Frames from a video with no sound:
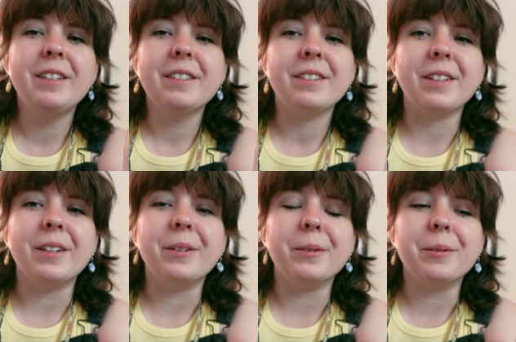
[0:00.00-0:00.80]

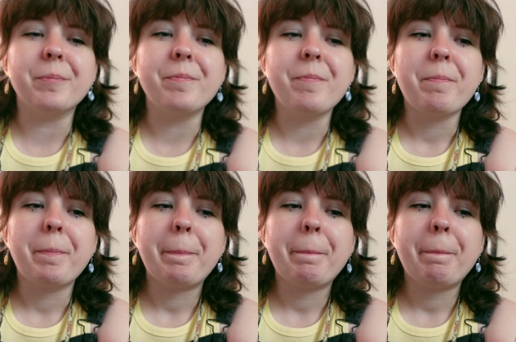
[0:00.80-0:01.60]
So
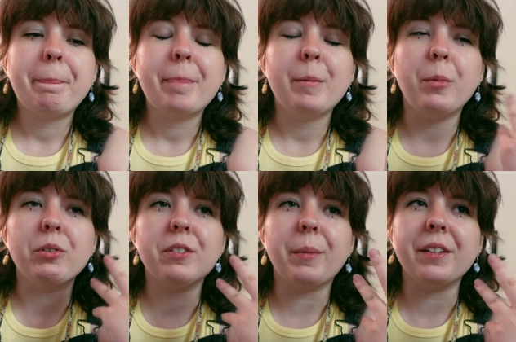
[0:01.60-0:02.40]

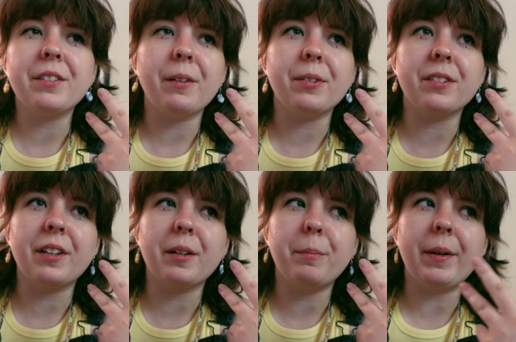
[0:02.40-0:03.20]
most of my stuff is
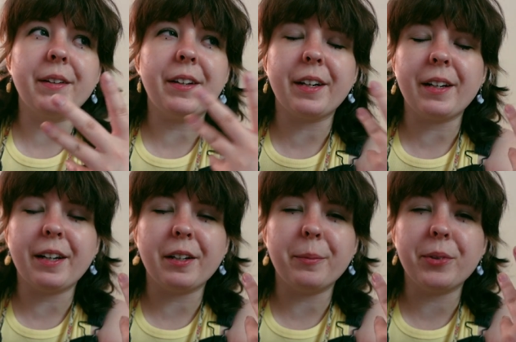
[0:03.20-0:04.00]
like big ticket
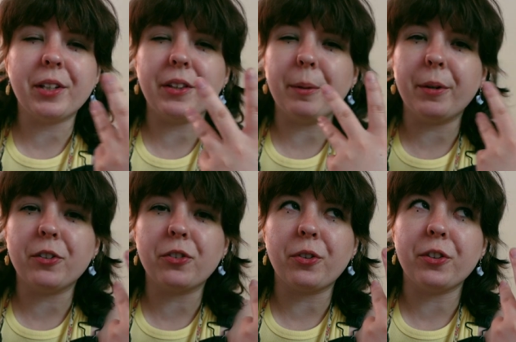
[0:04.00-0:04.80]
items and then a bunch
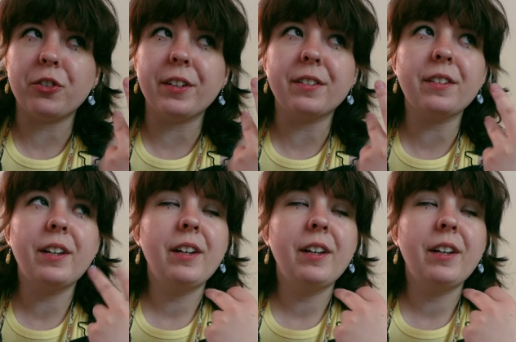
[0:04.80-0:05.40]
of scrunchies.